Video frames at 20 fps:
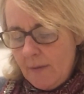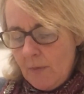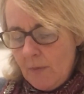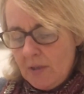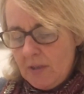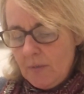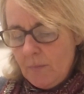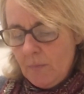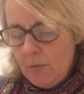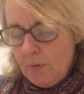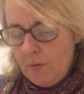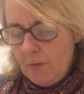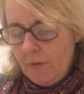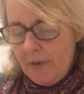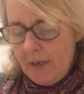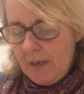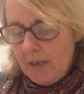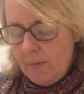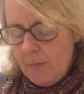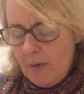The most important
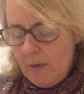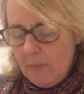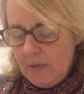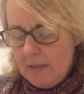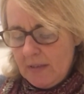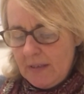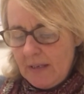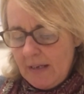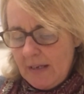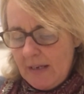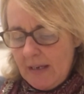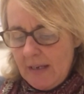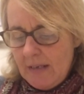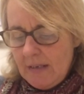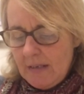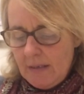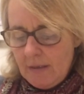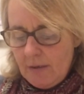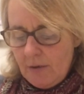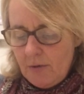thing at the moment is to get it
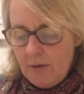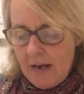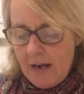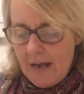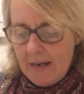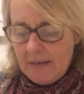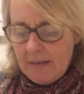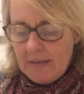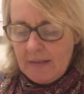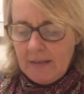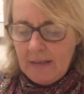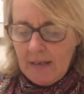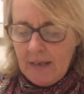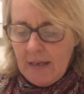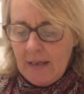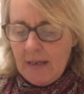into the cracks